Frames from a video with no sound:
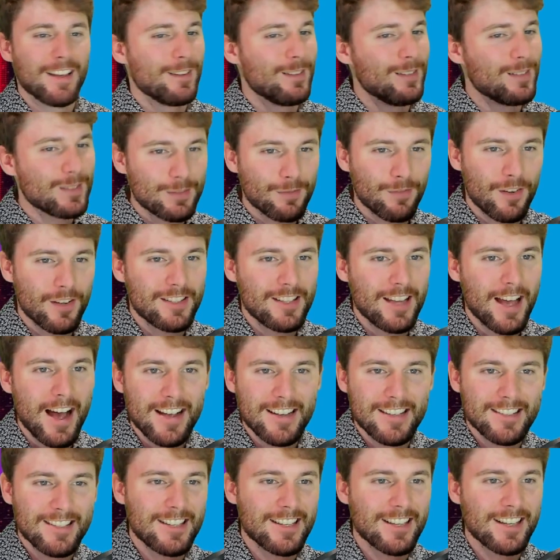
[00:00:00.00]
Looks
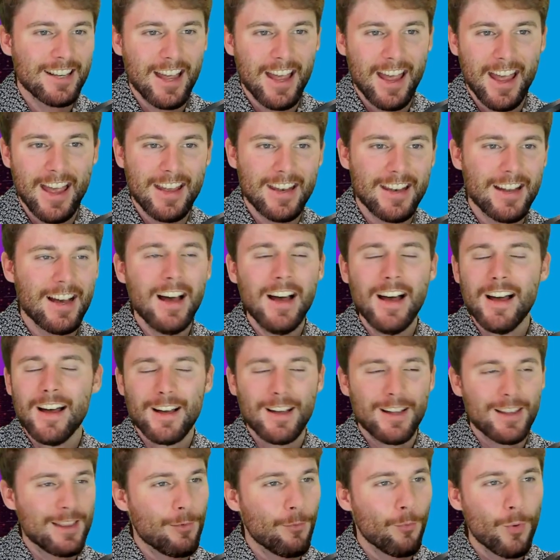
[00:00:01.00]
fantastic. And
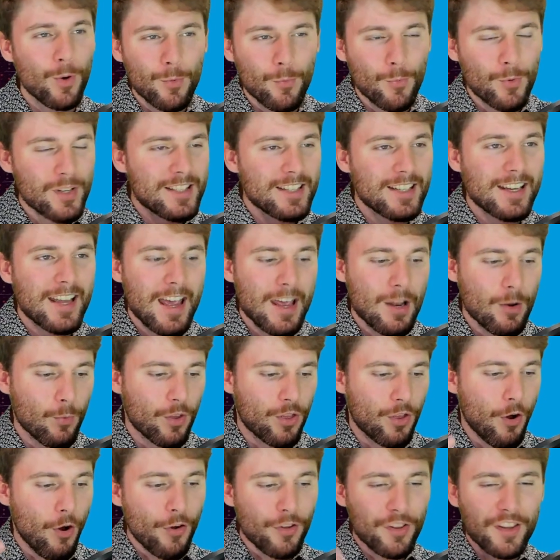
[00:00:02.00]
once again,
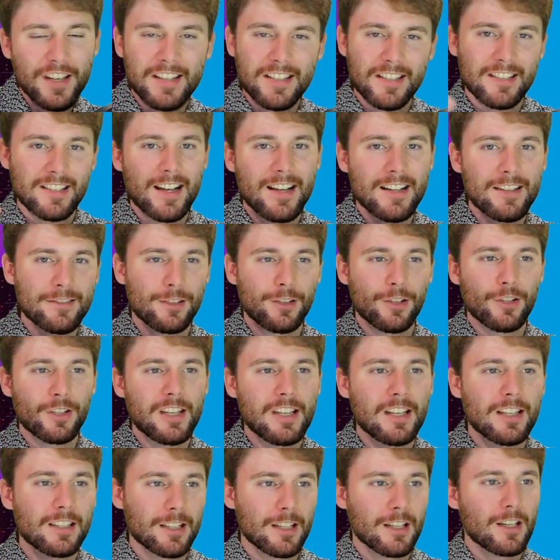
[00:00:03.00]
with all these sets
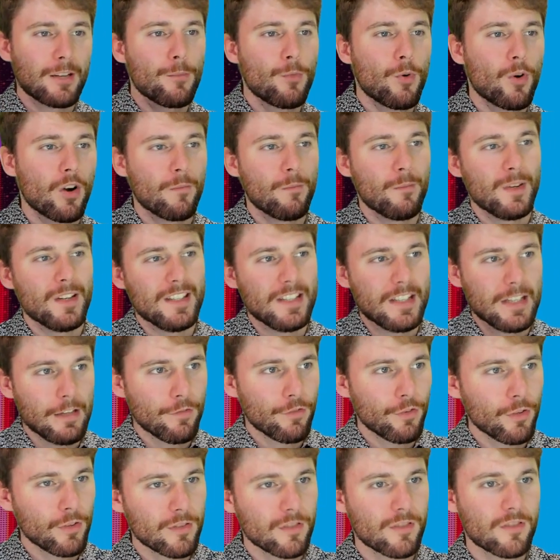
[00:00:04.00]
looking a little more
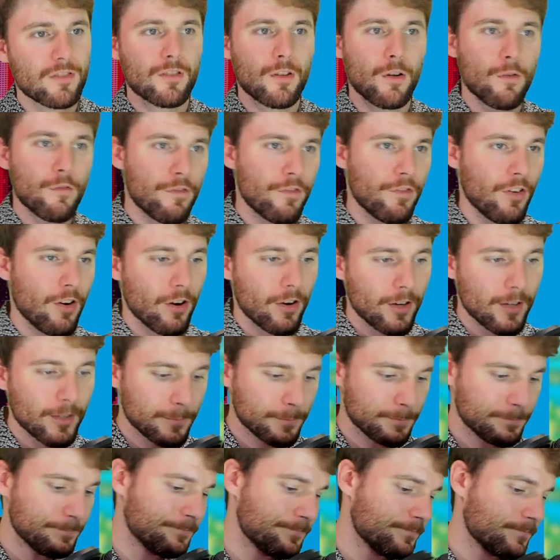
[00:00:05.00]
medieval so
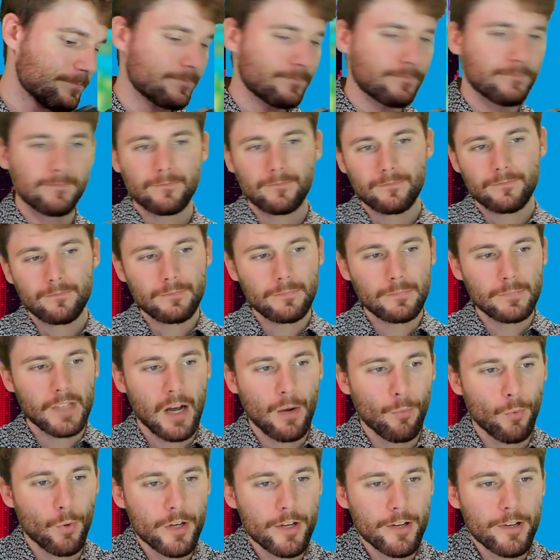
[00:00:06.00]
far,
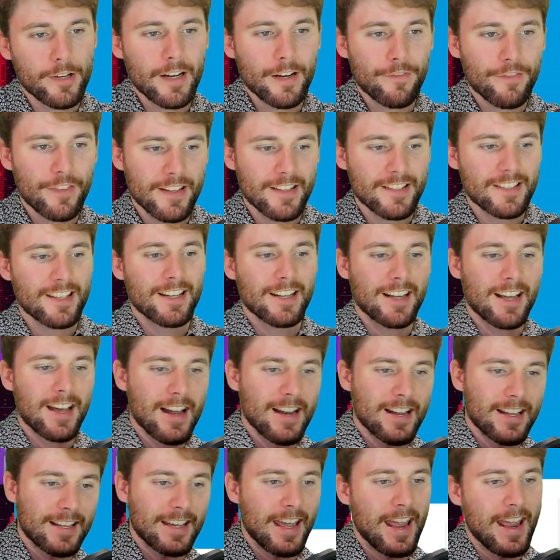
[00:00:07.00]
I'm wondering if that's going to
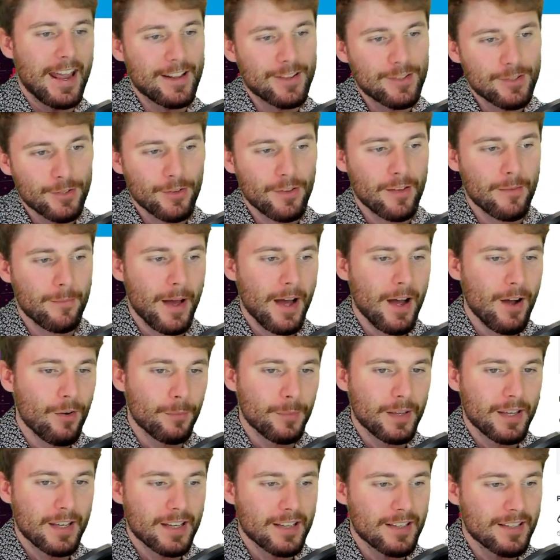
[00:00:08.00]
kind of cancel them out,
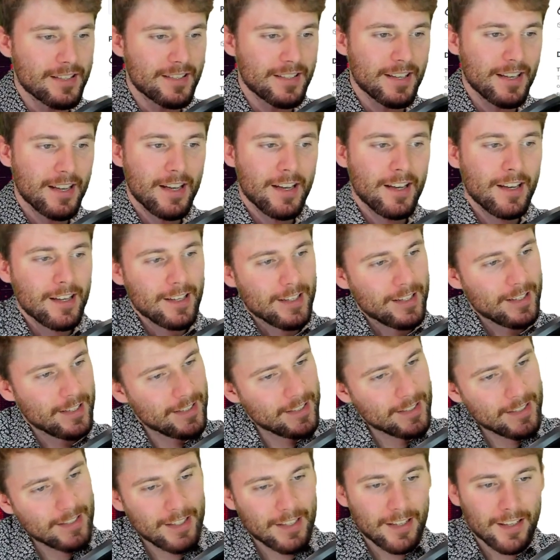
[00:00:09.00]
because
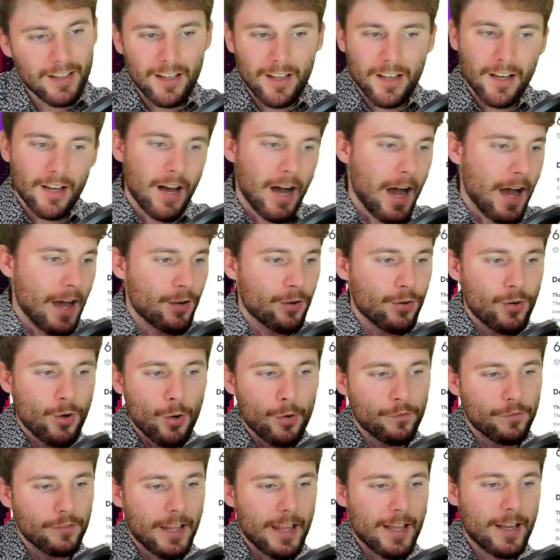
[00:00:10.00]
I don't
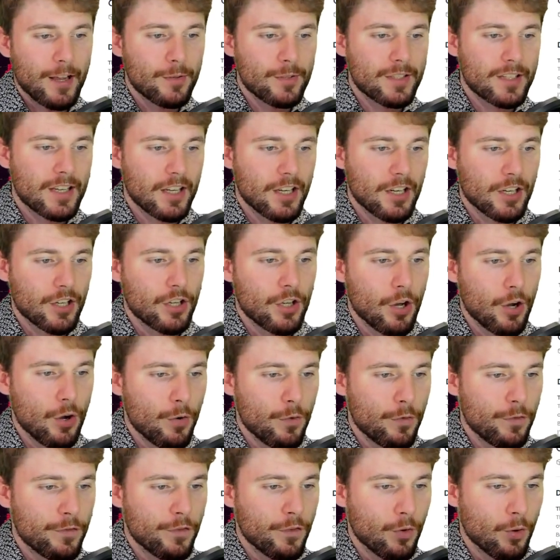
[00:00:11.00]
know if Lego's going to
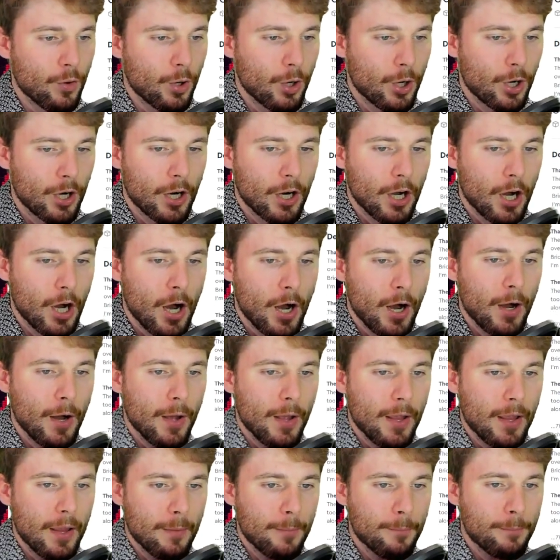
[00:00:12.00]
go for
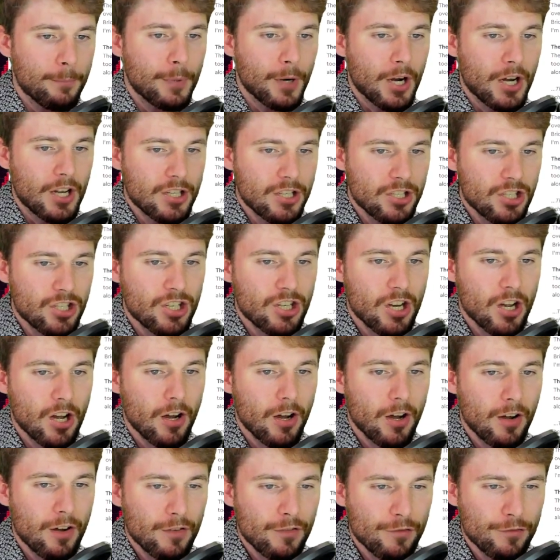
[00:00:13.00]
a bunch
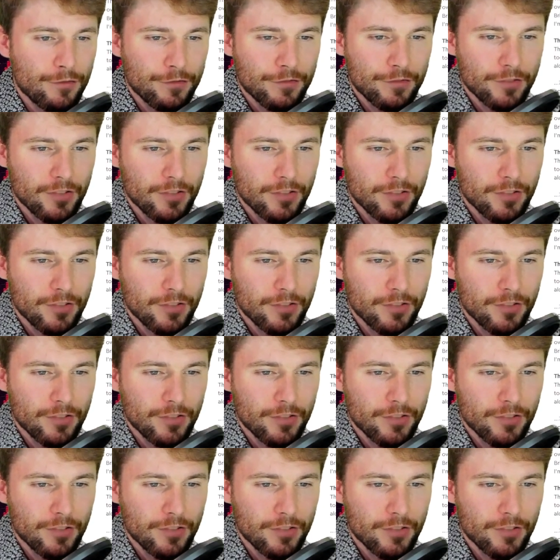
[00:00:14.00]
of...